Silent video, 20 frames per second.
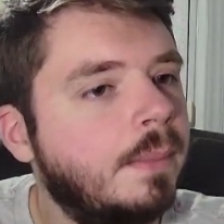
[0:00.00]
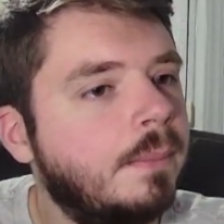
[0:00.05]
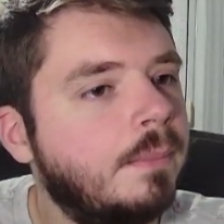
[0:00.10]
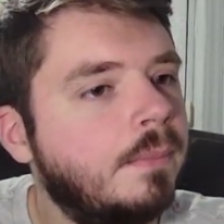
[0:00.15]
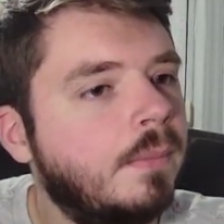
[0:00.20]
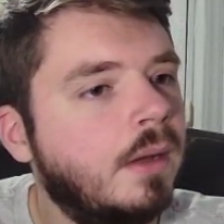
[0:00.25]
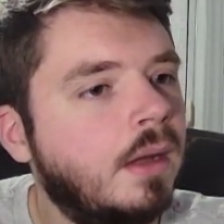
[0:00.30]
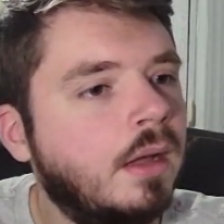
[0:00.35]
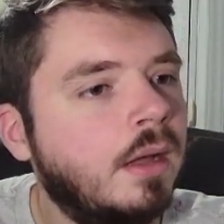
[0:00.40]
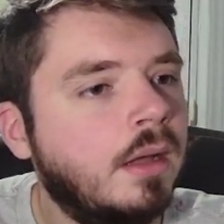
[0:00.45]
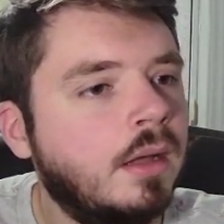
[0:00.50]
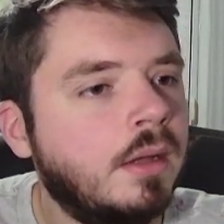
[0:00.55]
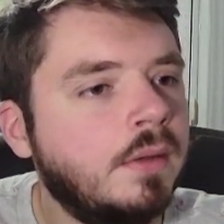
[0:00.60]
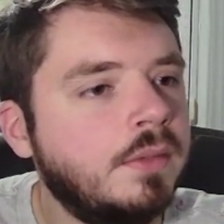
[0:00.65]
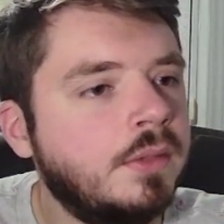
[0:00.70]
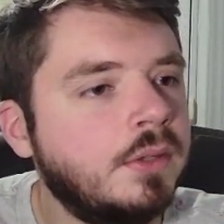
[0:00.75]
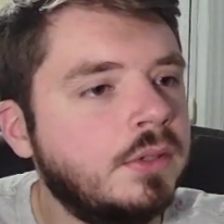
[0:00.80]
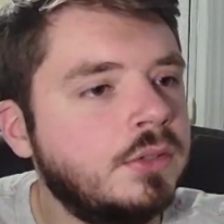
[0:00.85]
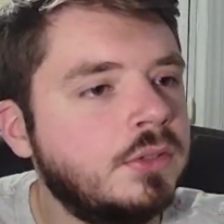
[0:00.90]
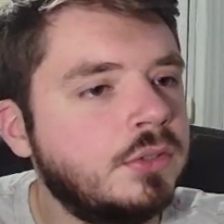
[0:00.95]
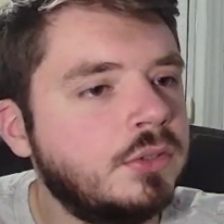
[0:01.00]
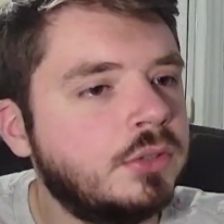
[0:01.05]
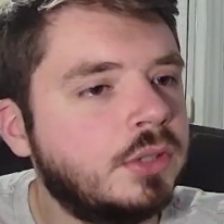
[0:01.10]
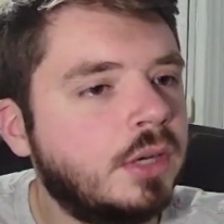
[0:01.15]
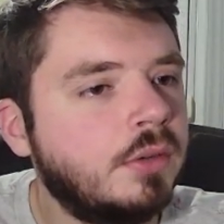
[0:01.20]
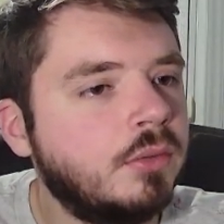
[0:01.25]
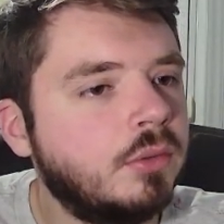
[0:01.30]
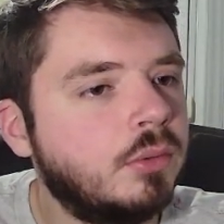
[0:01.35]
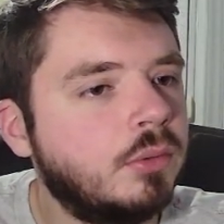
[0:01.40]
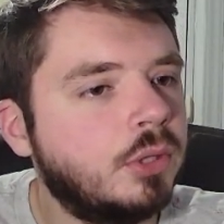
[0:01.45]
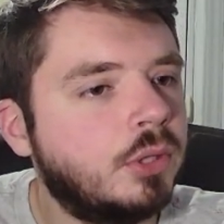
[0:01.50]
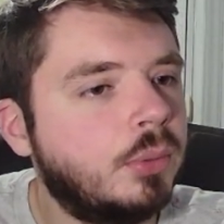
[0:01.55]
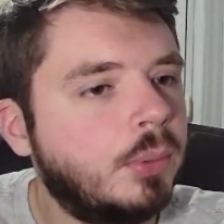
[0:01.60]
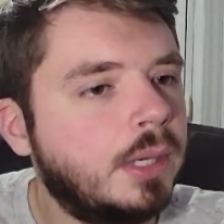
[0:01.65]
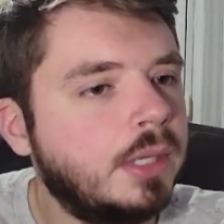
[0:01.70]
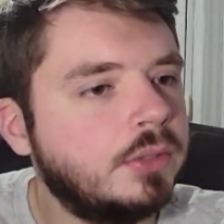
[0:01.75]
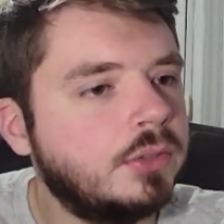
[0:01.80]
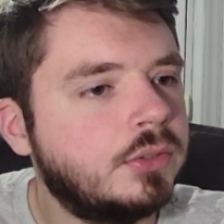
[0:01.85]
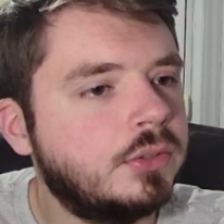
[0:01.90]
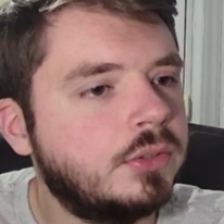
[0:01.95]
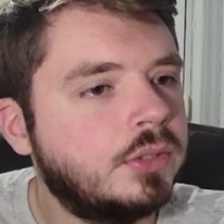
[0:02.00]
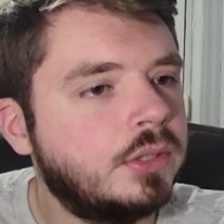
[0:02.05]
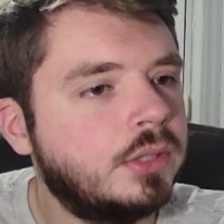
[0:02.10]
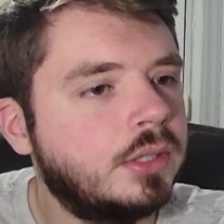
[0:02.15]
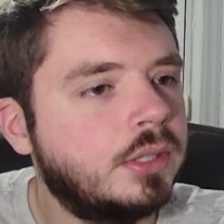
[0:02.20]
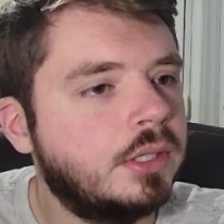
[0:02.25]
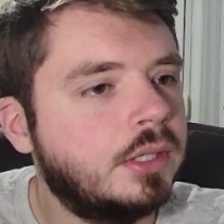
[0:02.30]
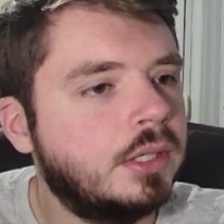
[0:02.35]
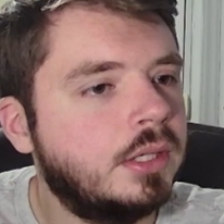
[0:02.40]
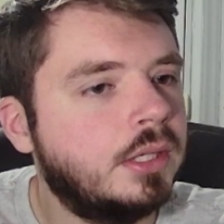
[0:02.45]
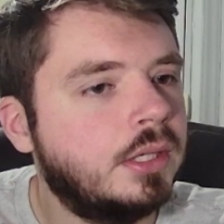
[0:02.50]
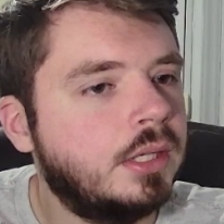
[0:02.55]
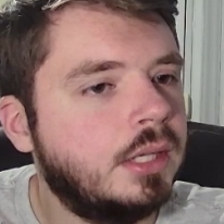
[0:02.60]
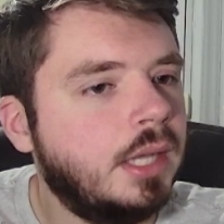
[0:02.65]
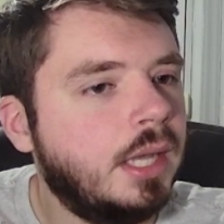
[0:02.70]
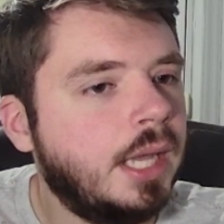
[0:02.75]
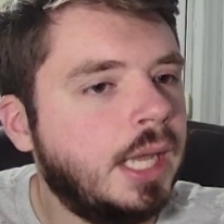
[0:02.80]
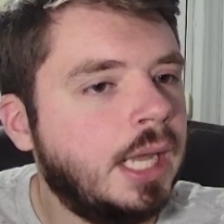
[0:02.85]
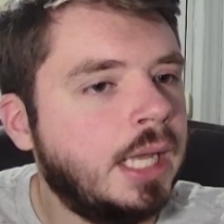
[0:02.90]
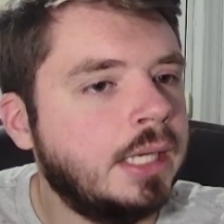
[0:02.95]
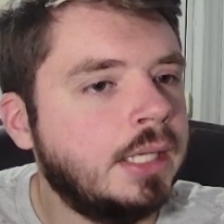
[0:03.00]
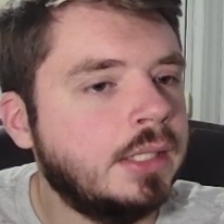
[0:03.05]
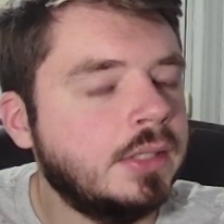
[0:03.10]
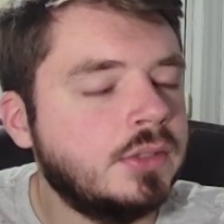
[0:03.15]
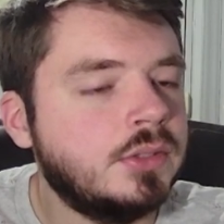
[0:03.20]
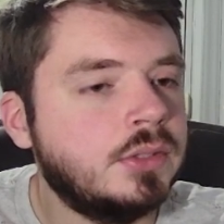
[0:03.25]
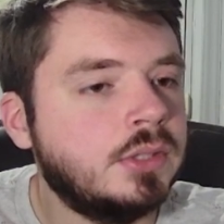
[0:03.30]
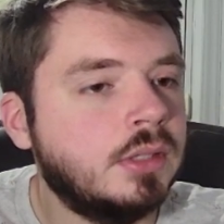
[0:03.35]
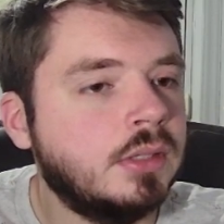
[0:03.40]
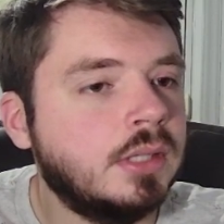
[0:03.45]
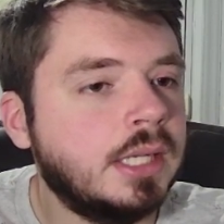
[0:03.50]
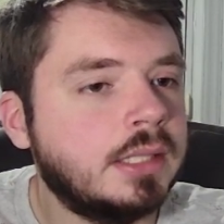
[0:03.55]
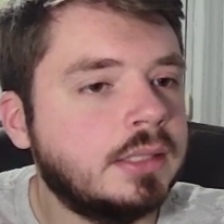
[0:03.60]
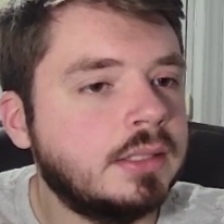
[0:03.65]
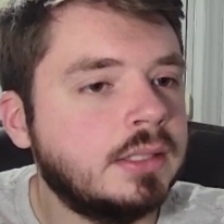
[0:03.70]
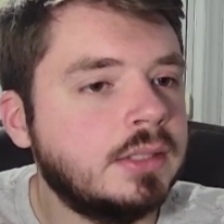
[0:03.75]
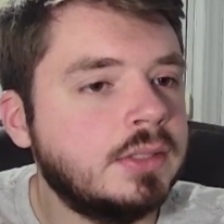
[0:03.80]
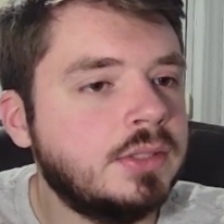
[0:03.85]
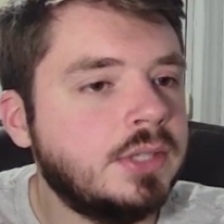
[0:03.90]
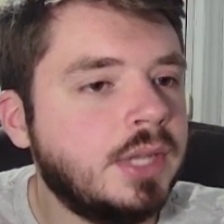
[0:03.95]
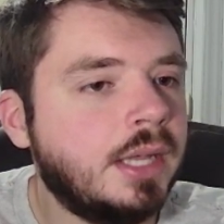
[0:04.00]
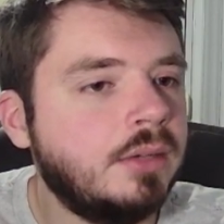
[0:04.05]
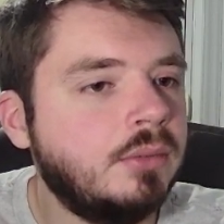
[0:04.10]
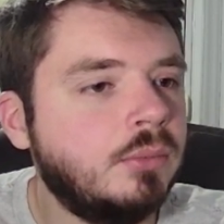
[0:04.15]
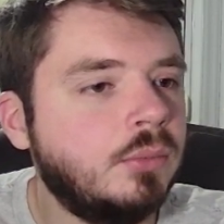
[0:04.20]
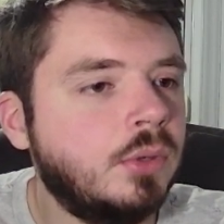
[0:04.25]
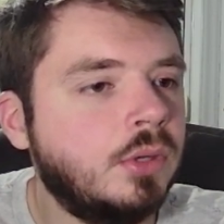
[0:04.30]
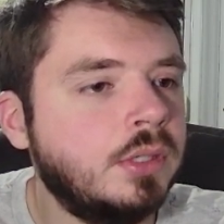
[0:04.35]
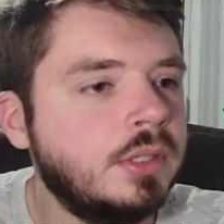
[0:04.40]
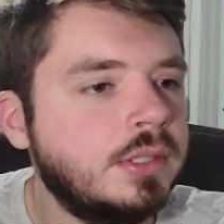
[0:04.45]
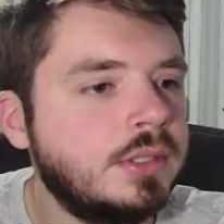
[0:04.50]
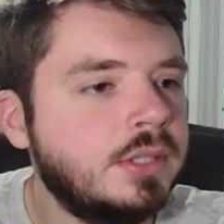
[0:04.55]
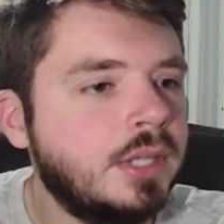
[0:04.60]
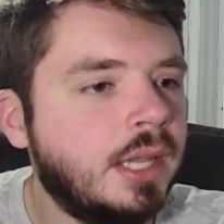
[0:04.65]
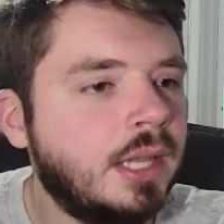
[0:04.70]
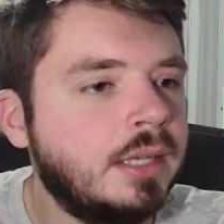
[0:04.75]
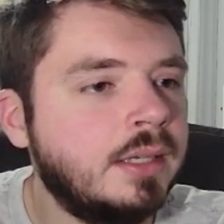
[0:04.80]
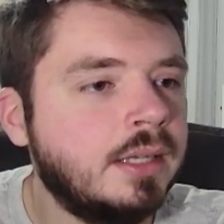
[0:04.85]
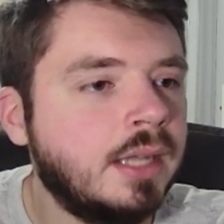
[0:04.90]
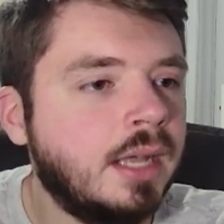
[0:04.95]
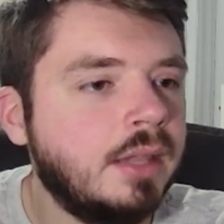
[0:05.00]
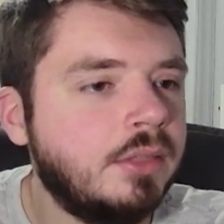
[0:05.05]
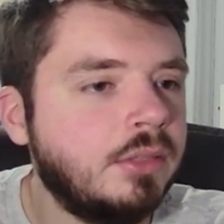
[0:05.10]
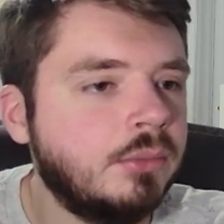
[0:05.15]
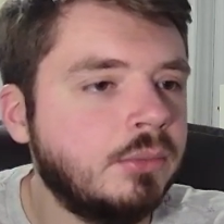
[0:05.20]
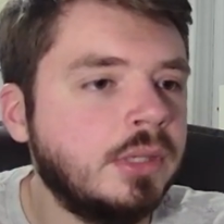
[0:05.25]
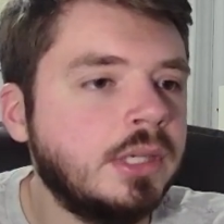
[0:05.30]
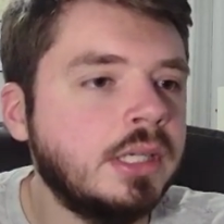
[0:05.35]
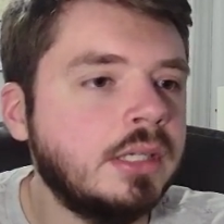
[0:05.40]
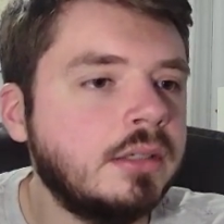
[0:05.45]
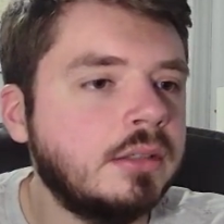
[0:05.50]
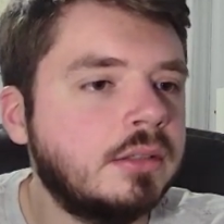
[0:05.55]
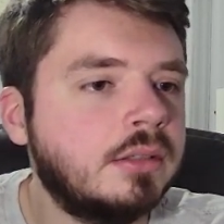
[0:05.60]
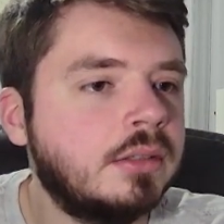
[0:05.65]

the discover request, and it's selected 10.1.10.3.